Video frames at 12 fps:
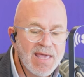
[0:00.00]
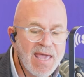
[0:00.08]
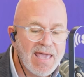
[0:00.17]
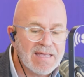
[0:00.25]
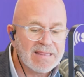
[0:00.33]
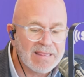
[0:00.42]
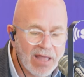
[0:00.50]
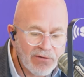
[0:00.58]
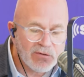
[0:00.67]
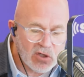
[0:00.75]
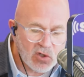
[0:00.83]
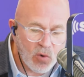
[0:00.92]
a
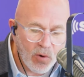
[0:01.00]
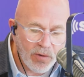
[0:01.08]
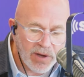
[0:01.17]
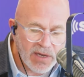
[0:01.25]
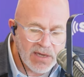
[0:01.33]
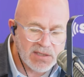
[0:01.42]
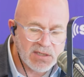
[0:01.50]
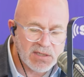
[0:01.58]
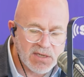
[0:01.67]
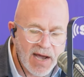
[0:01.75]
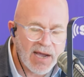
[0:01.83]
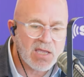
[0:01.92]
love story. It's a
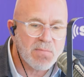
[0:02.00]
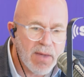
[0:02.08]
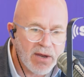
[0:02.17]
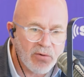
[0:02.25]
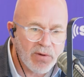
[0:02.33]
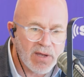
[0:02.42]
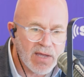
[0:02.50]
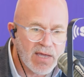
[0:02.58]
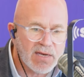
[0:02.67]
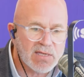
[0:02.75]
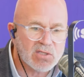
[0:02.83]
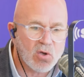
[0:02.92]
documentary.
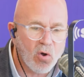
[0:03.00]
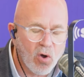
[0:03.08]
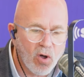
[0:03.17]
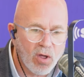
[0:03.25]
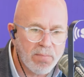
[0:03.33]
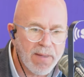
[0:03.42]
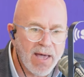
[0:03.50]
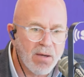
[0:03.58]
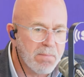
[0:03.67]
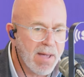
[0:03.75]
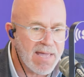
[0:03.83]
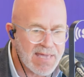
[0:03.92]
It is all
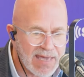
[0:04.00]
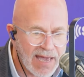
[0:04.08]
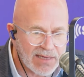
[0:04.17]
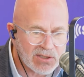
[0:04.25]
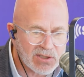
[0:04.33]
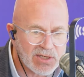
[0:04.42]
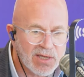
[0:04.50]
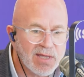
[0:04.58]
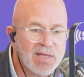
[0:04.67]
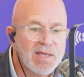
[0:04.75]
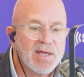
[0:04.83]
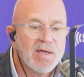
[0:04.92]
about my guest,
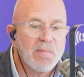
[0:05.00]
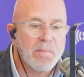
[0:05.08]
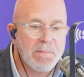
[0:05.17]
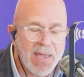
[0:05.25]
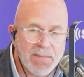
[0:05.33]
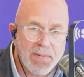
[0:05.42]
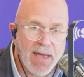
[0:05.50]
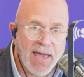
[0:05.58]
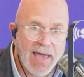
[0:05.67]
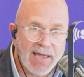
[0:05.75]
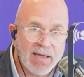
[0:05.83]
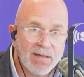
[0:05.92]
May
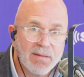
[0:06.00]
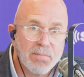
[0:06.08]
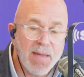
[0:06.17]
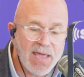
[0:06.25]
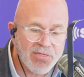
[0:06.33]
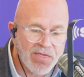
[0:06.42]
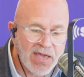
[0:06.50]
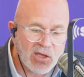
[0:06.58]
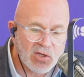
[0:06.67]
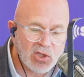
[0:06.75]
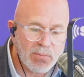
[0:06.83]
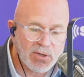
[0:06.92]
Pang. May, thank
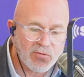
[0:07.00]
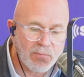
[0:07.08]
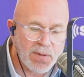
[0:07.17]
you so much for